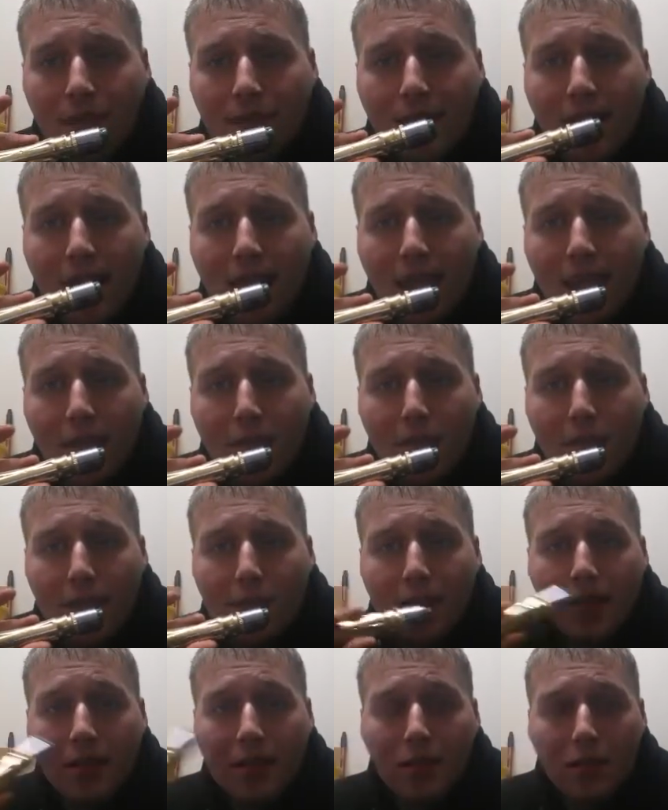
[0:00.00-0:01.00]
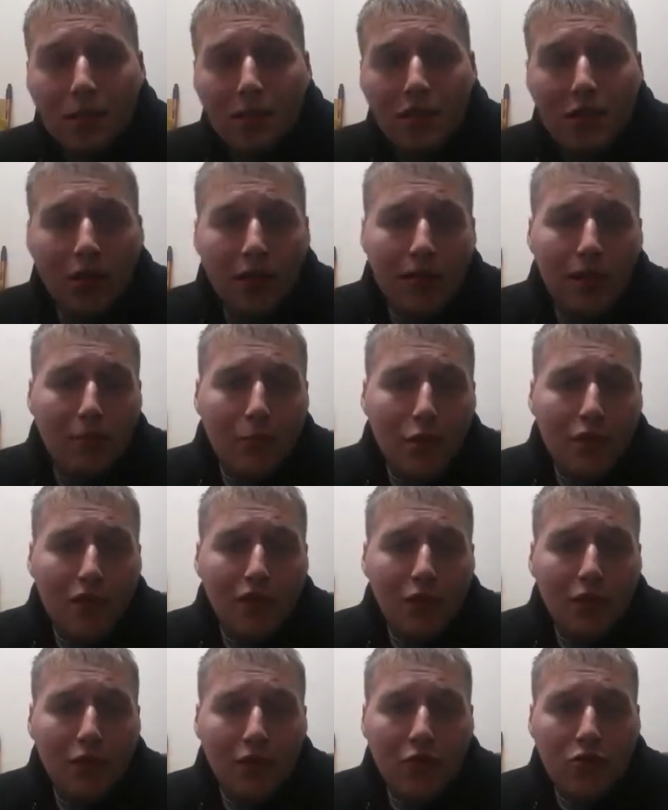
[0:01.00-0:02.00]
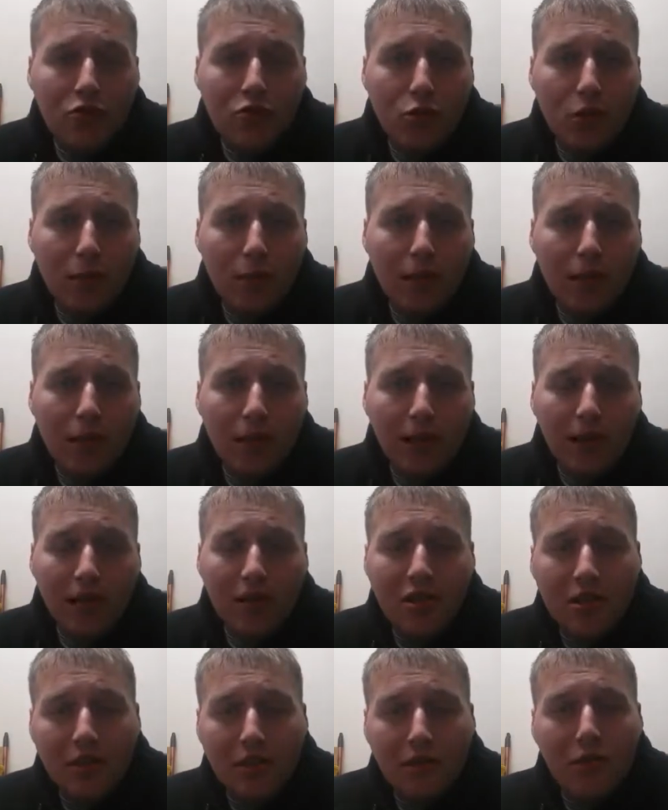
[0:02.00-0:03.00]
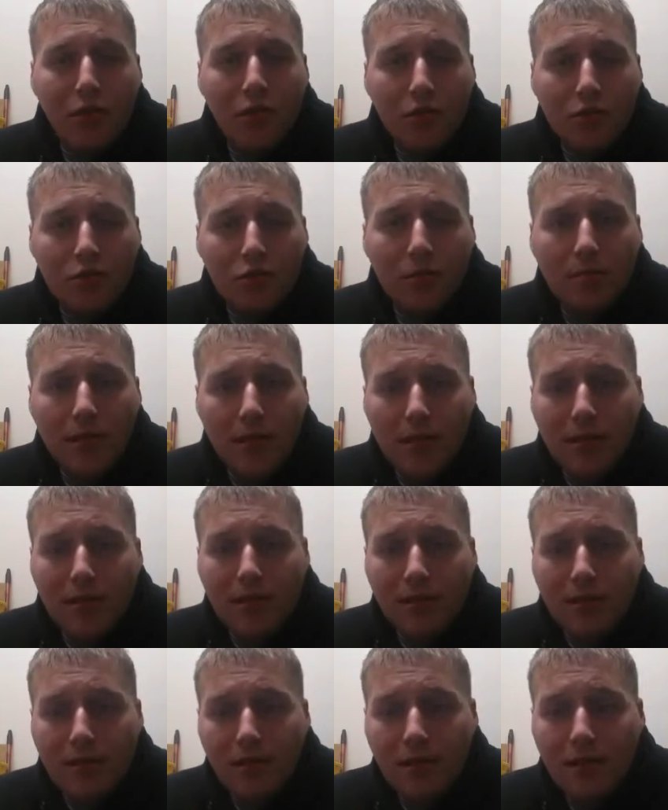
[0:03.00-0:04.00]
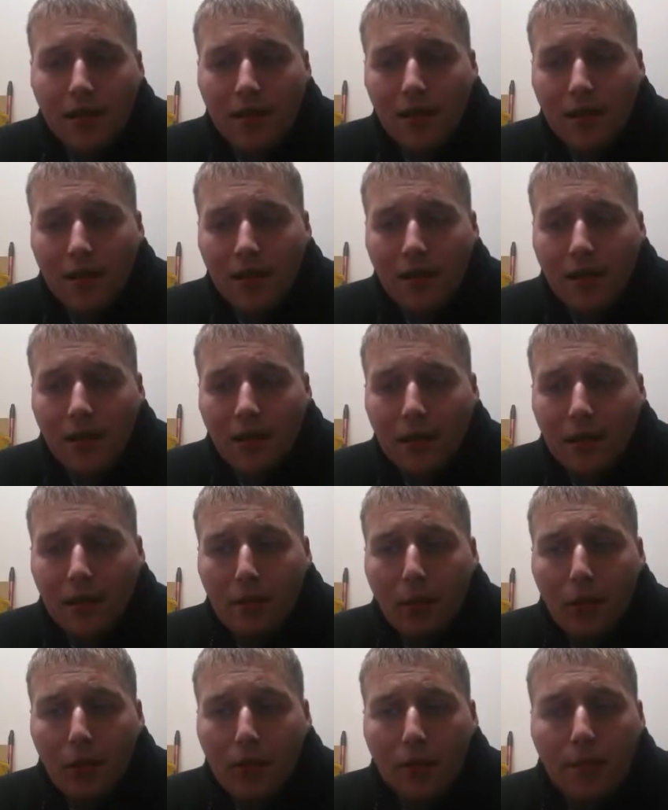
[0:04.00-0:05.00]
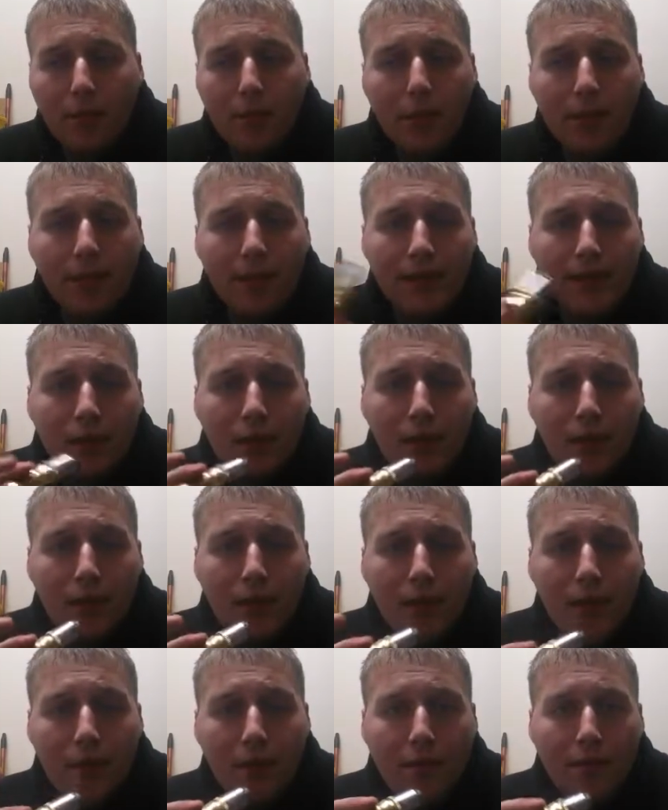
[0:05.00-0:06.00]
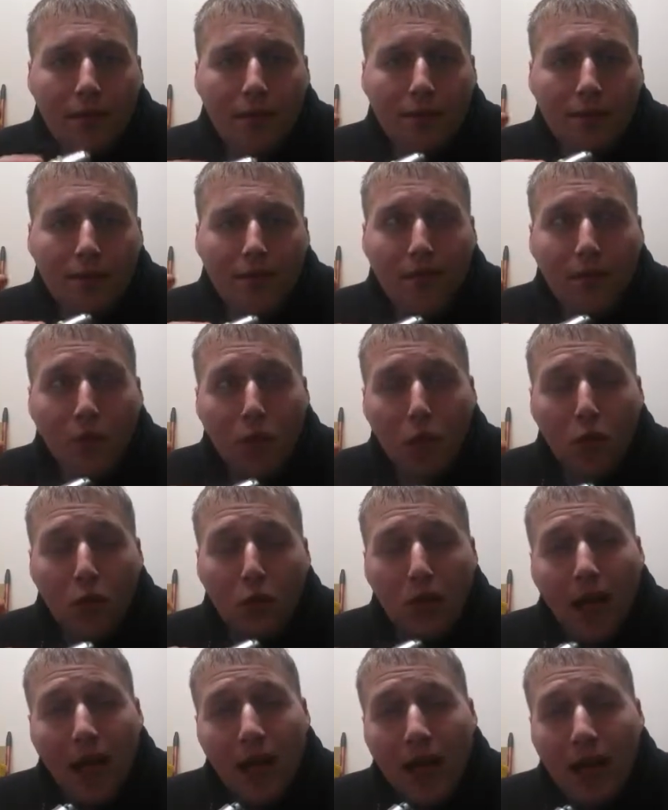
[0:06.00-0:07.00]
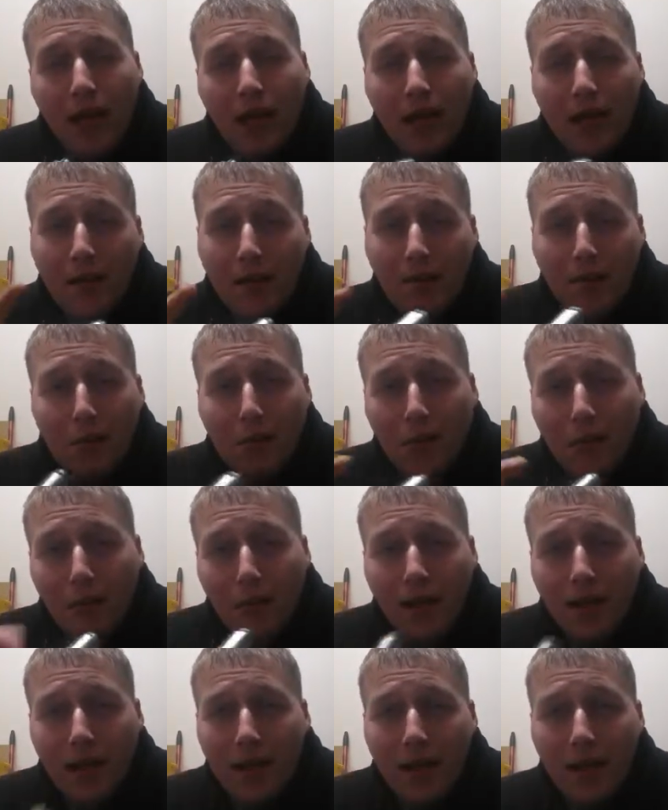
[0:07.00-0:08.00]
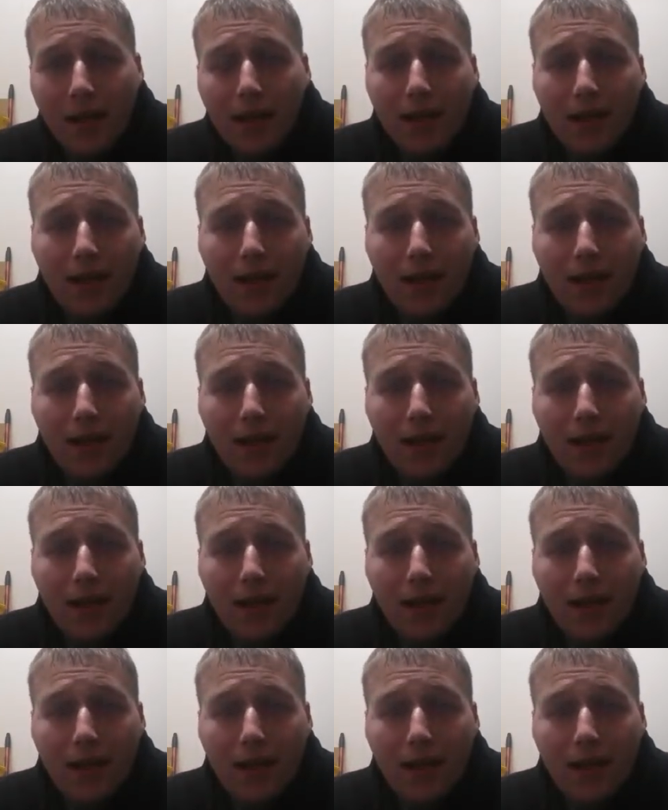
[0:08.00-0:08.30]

It's a hybrid, so there's not that much voltage drop. Actually did voltage drop tests, and with the 0.1 build I got 3.49 and round about there.